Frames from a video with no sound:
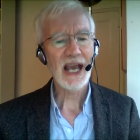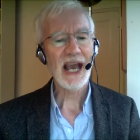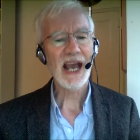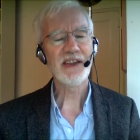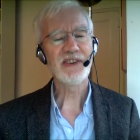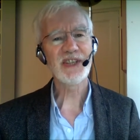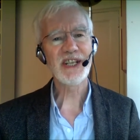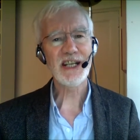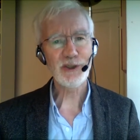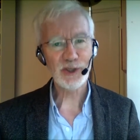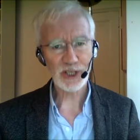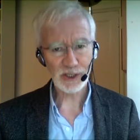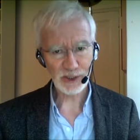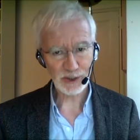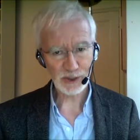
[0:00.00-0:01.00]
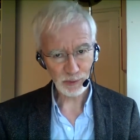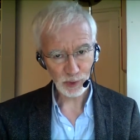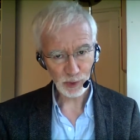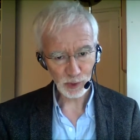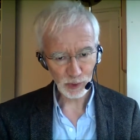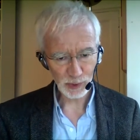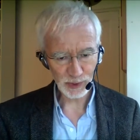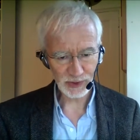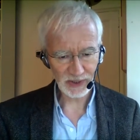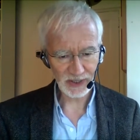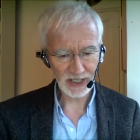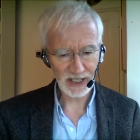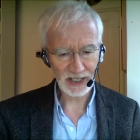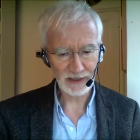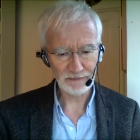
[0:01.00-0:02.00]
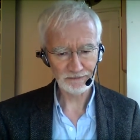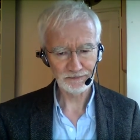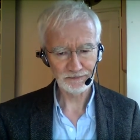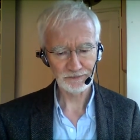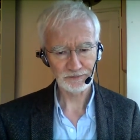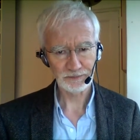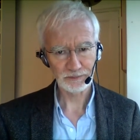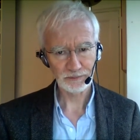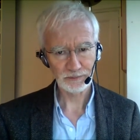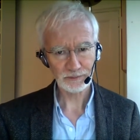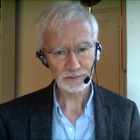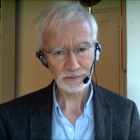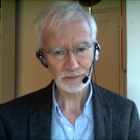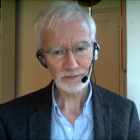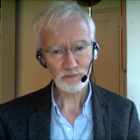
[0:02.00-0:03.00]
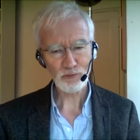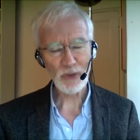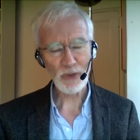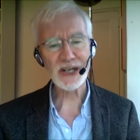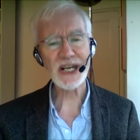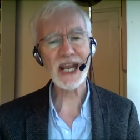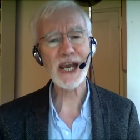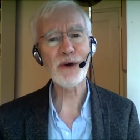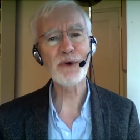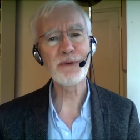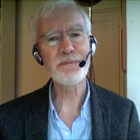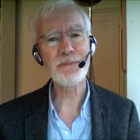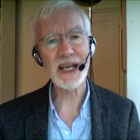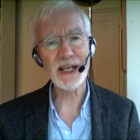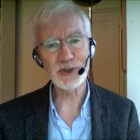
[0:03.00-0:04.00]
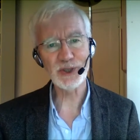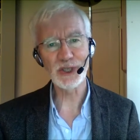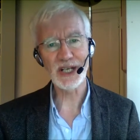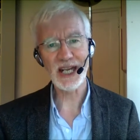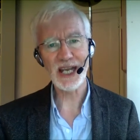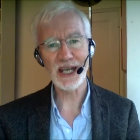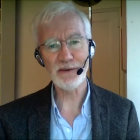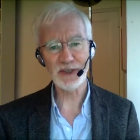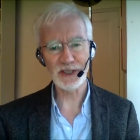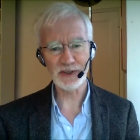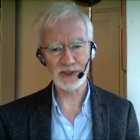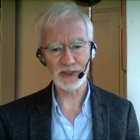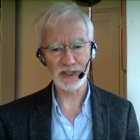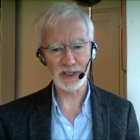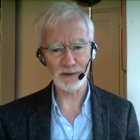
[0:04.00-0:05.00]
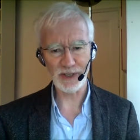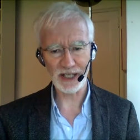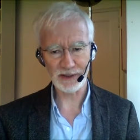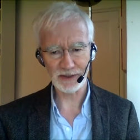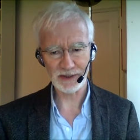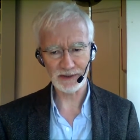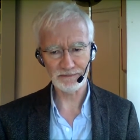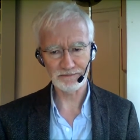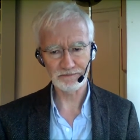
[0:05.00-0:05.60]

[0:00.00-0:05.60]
And then just pause there. Now imagine having a cigarette